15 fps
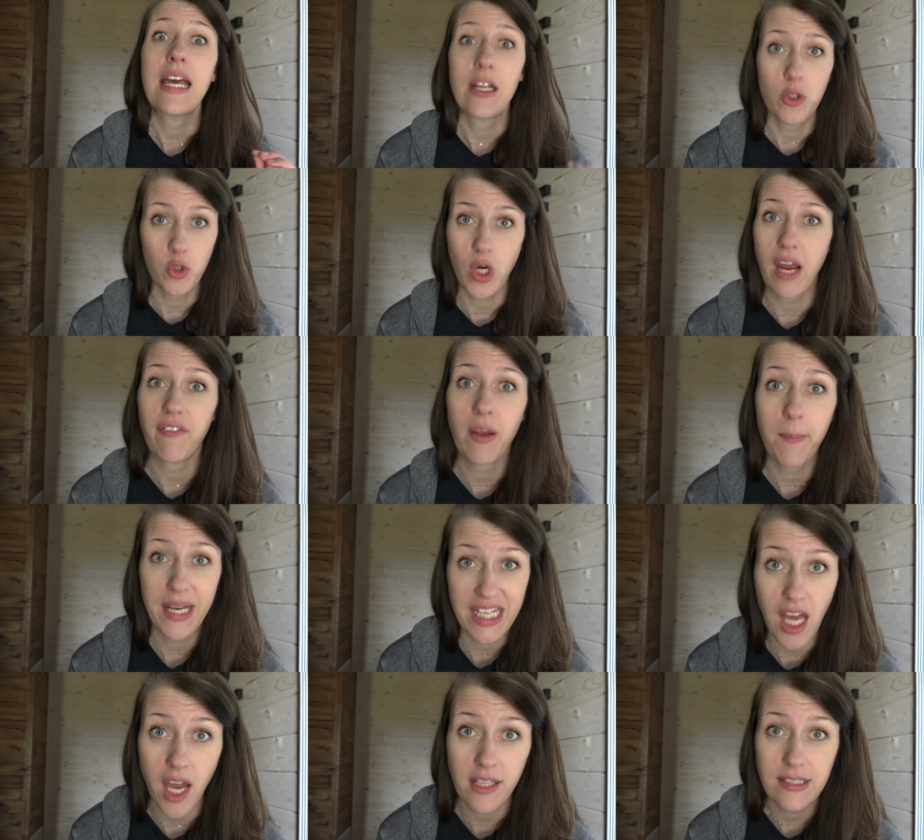It's driving me
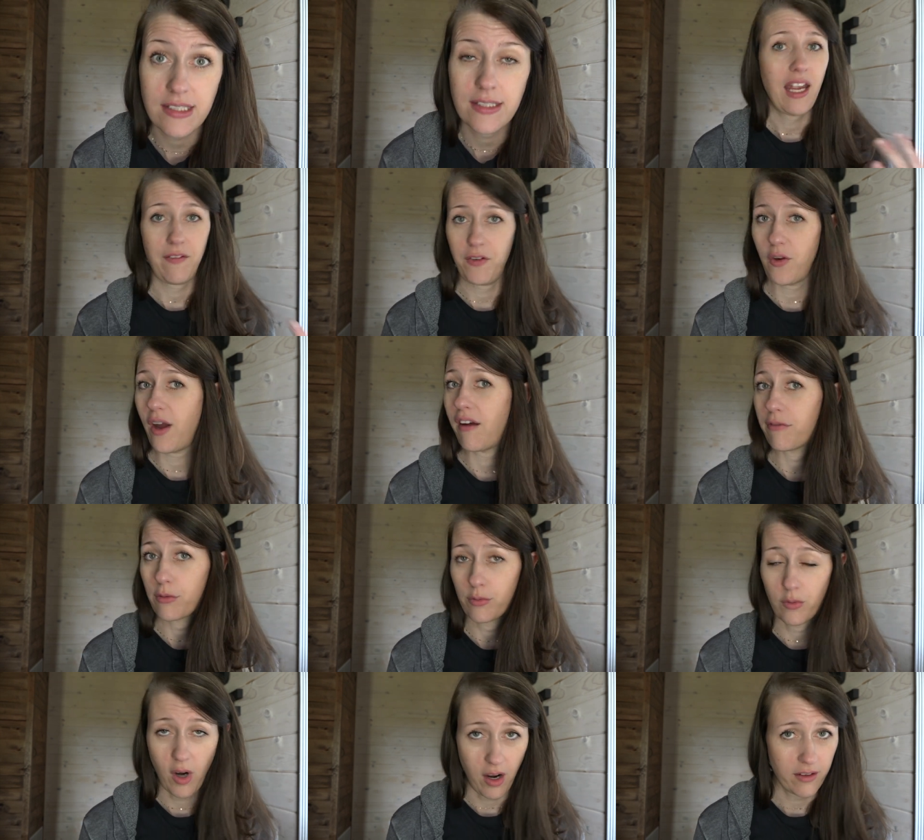nuts. If you have
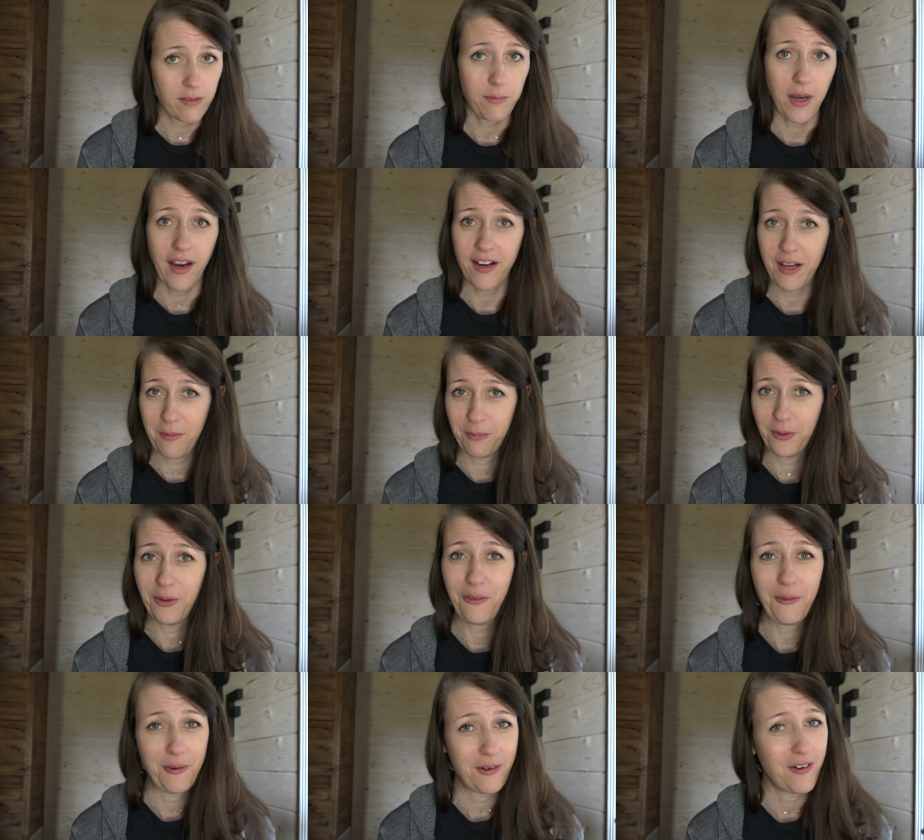rotten pineapple
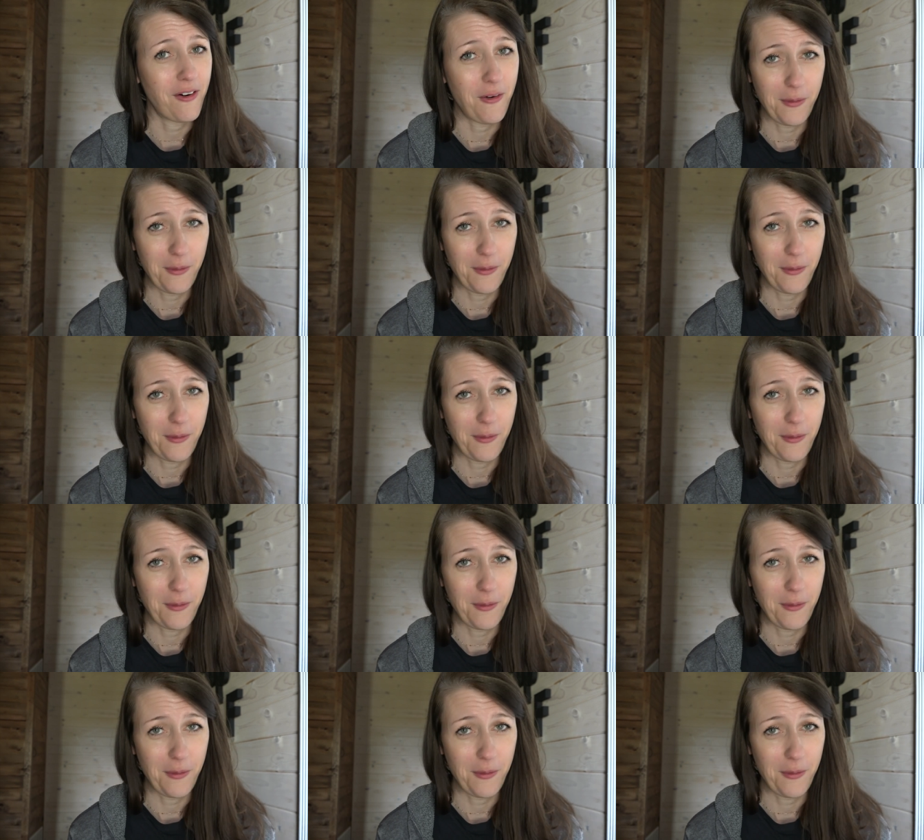or